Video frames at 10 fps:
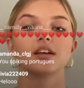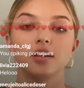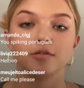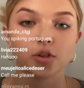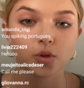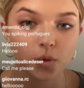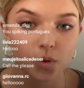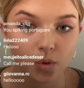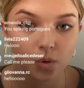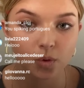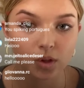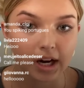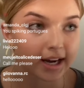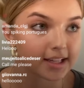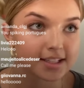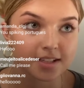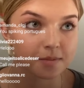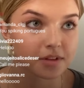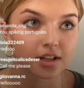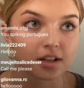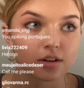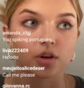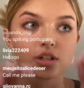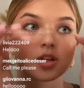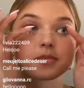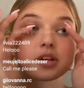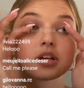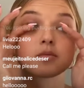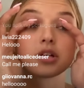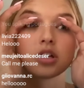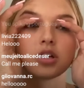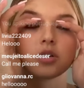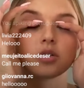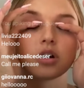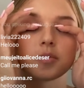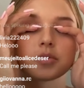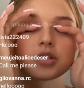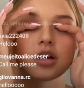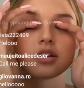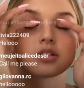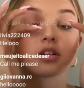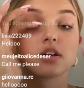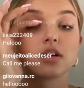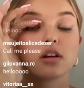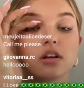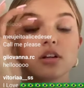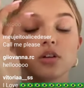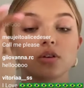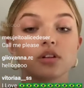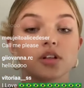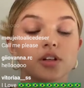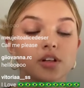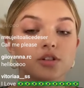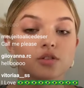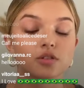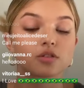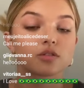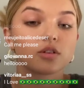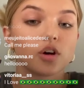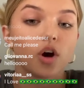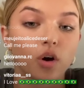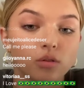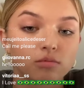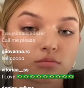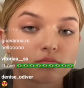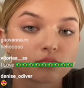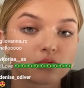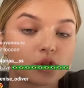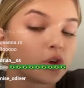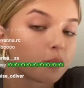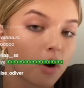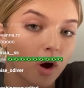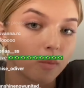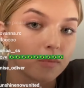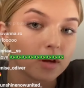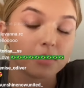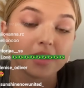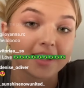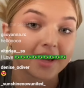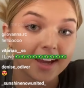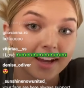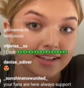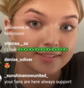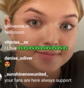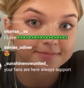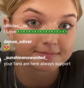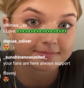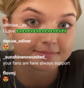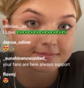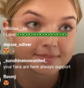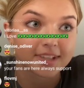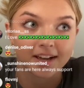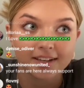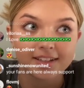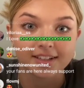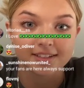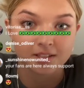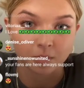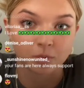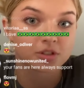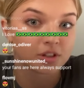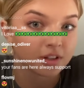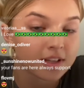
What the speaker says: If you hate something or something is making you upset, you can literally just go to your mom and be like, hey, I need someone to